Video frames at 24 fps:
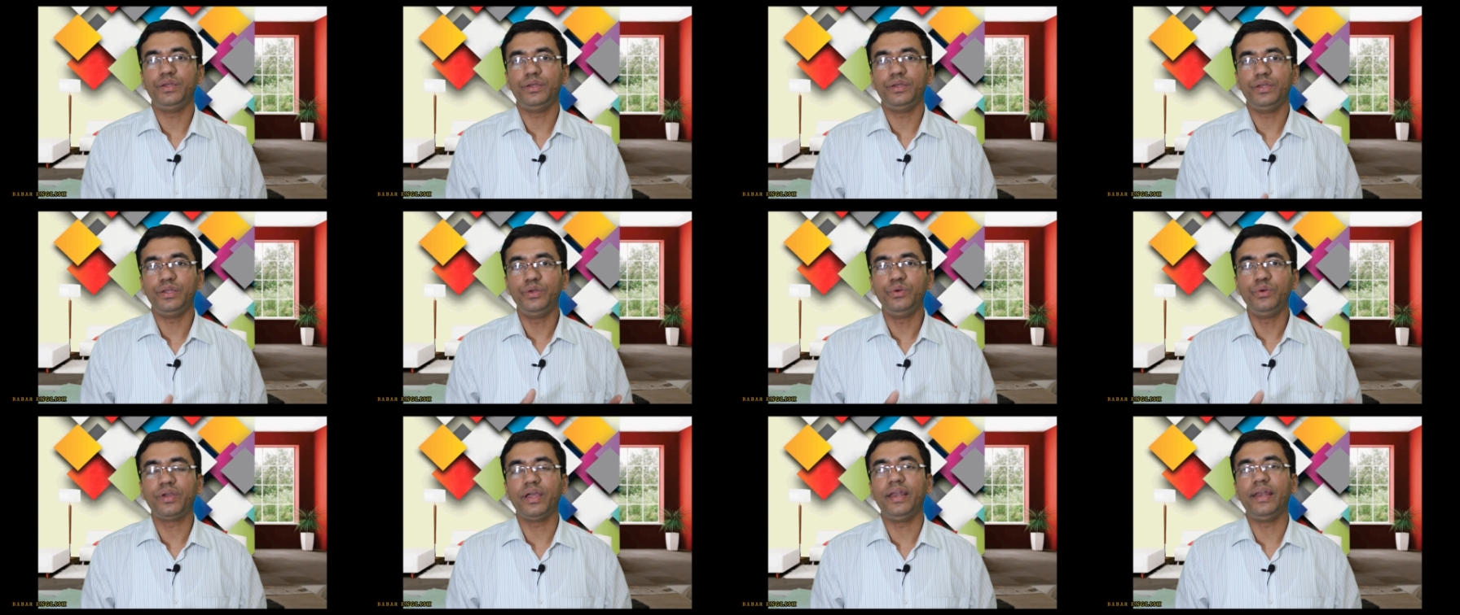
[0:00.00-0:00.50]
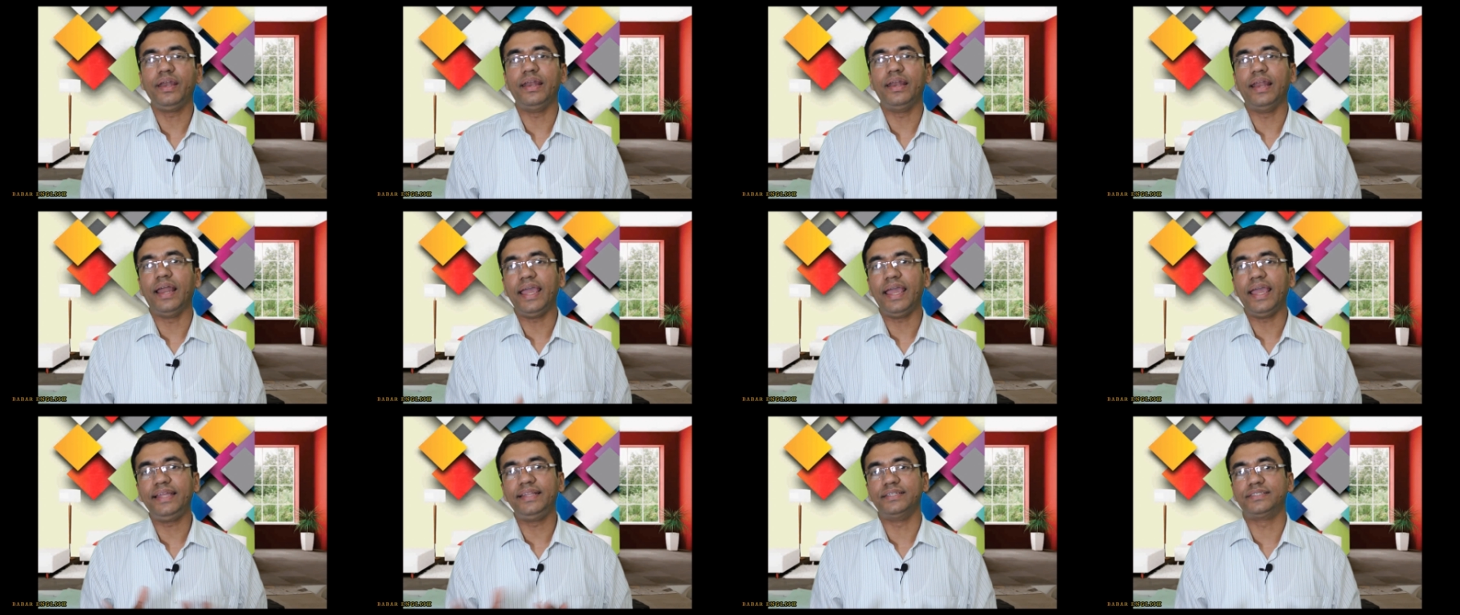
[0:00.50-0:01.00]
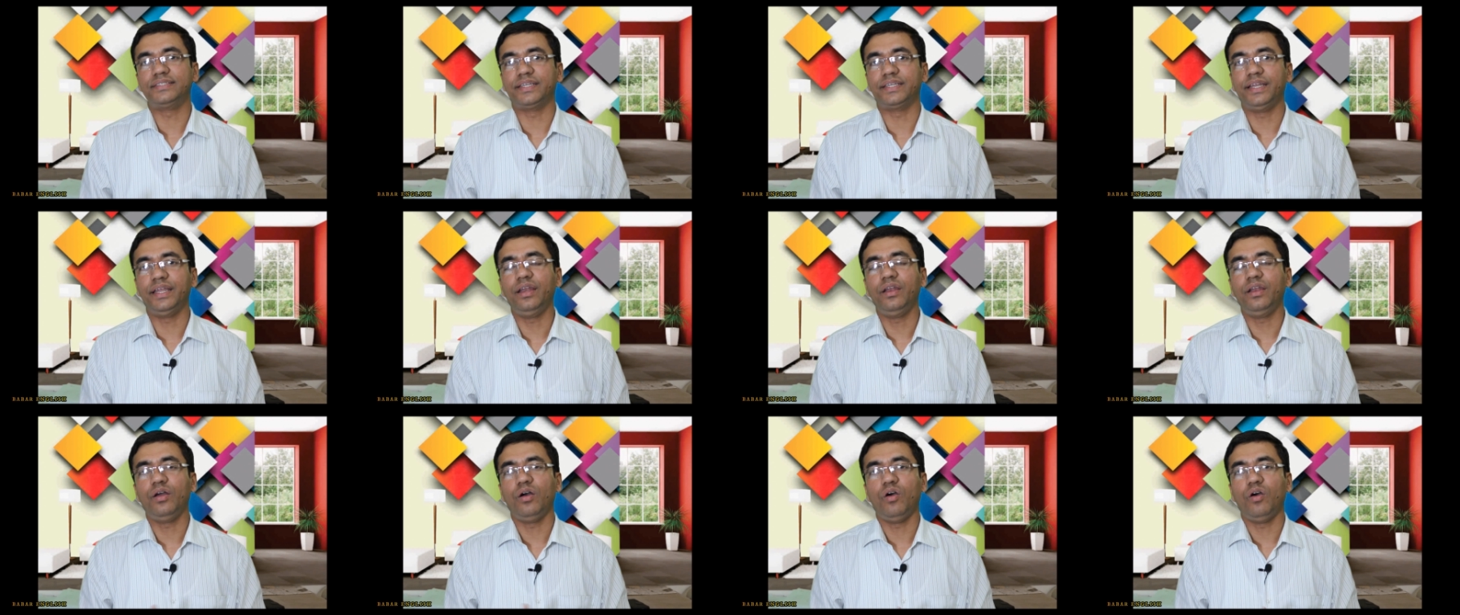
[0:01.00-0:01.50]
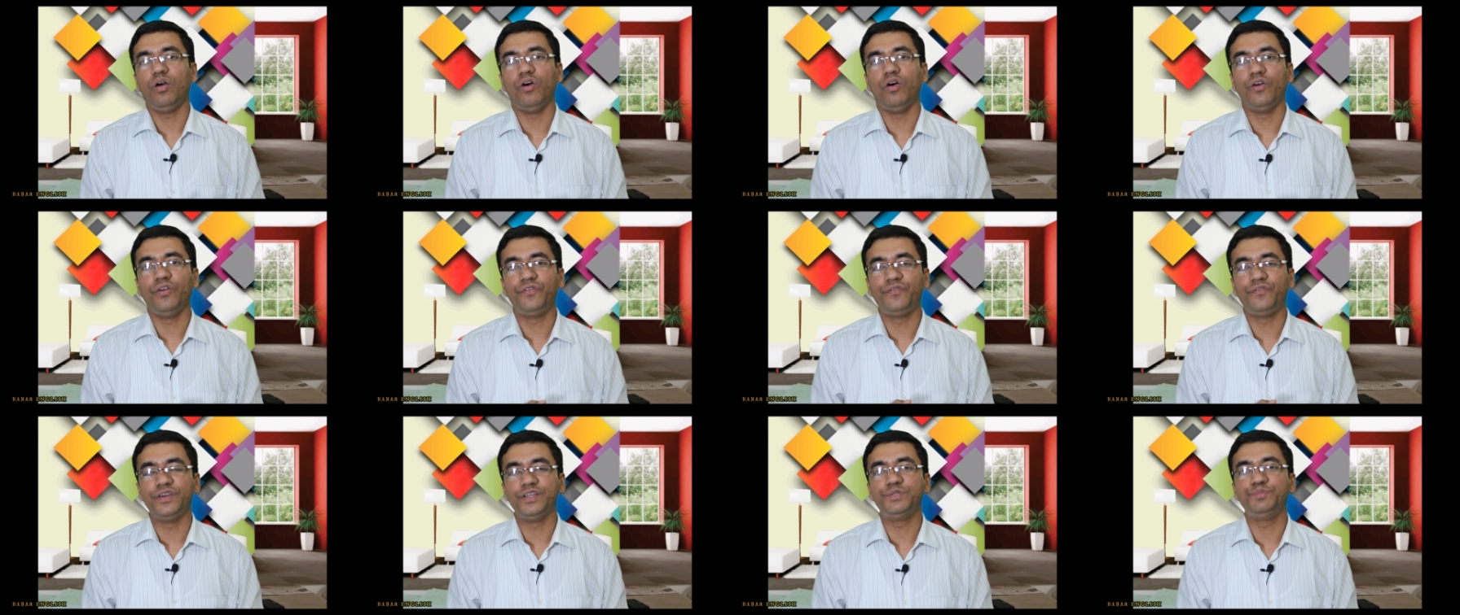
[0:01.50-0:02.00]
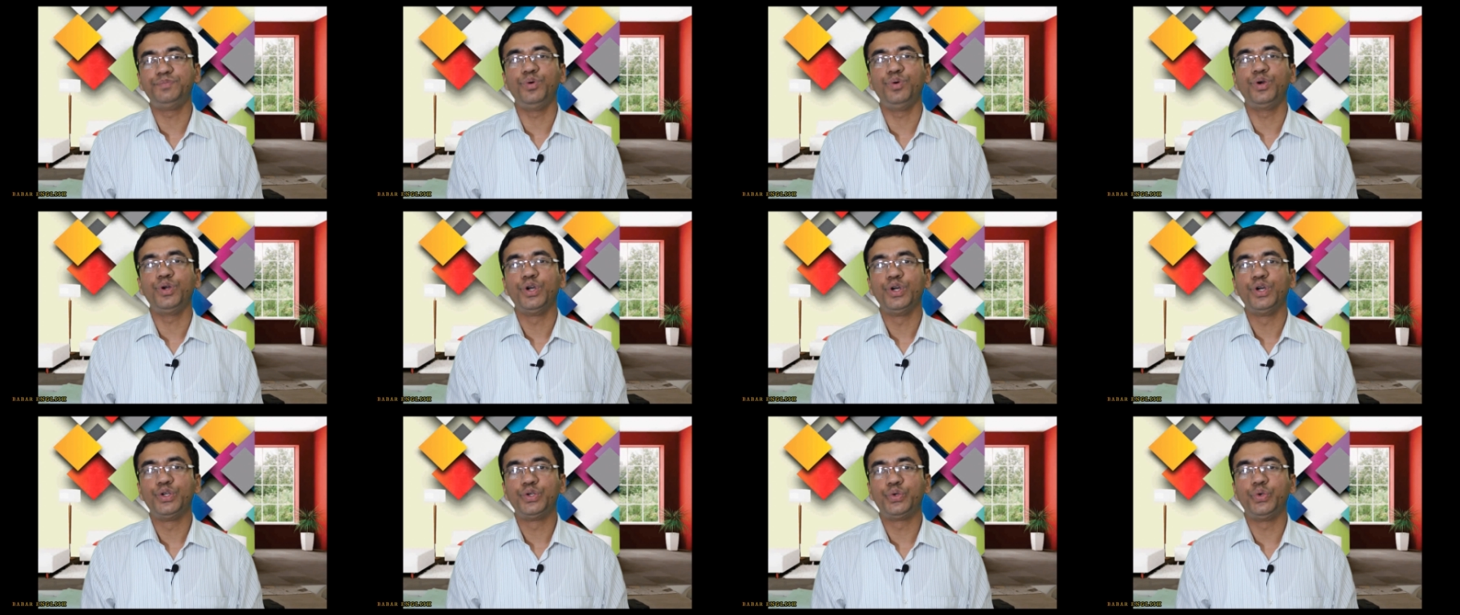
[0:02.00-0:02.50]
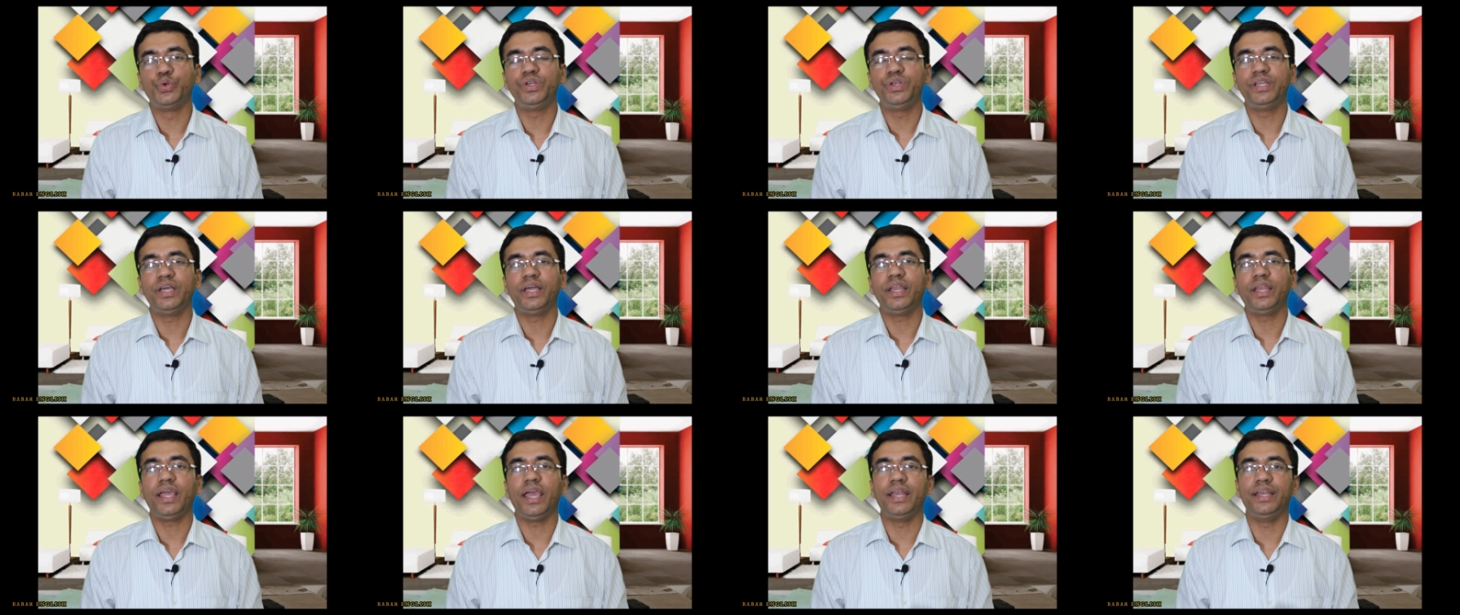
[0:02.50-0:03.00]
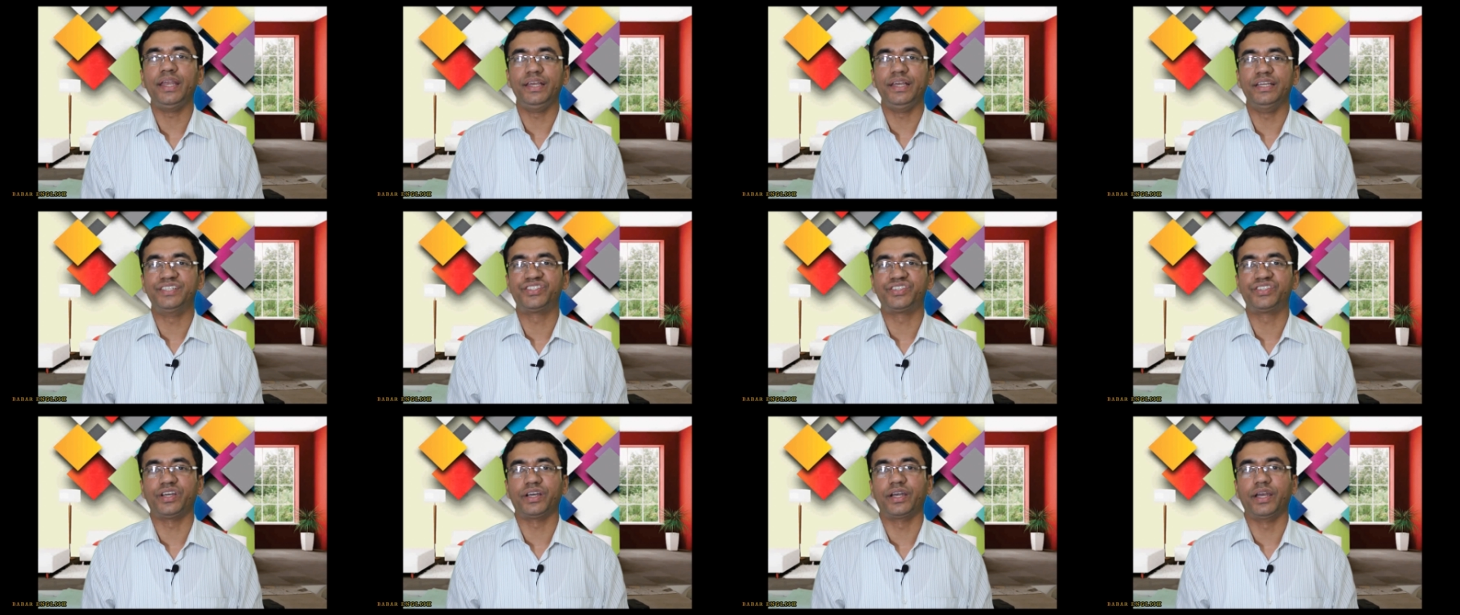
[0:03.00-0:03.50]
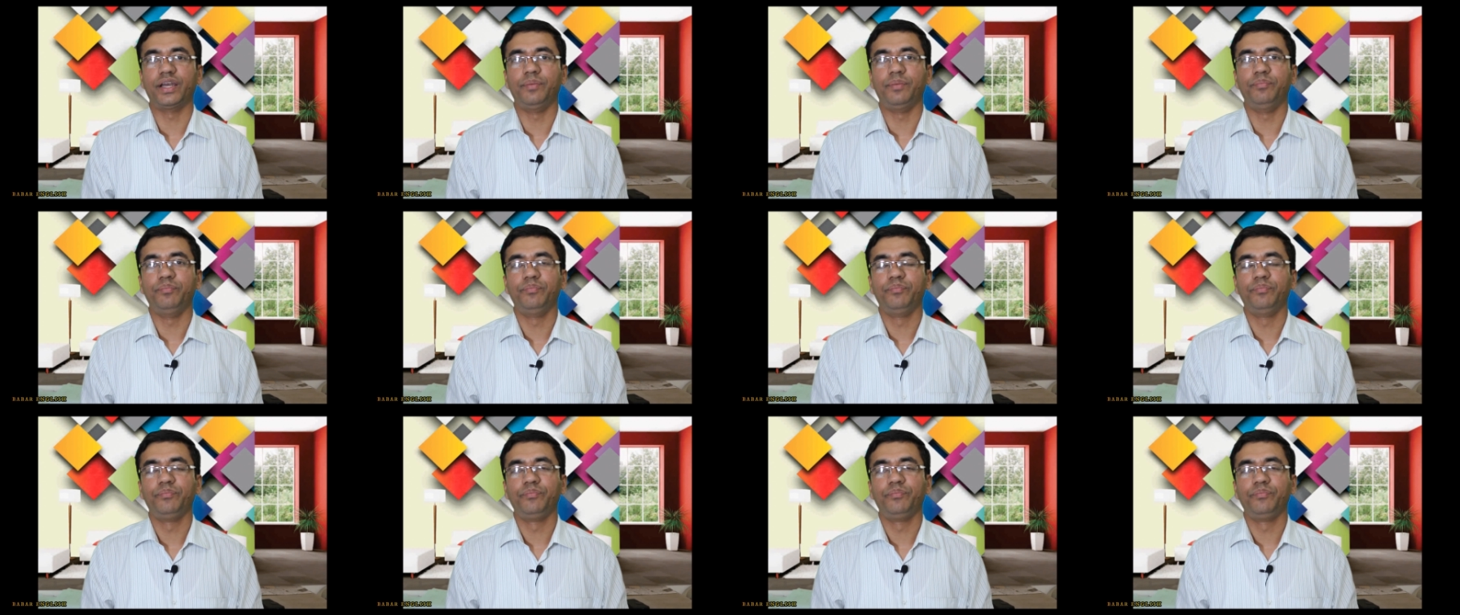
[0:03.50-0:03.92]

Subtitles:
You can like the channel on Facebook, Twitter and Instagram.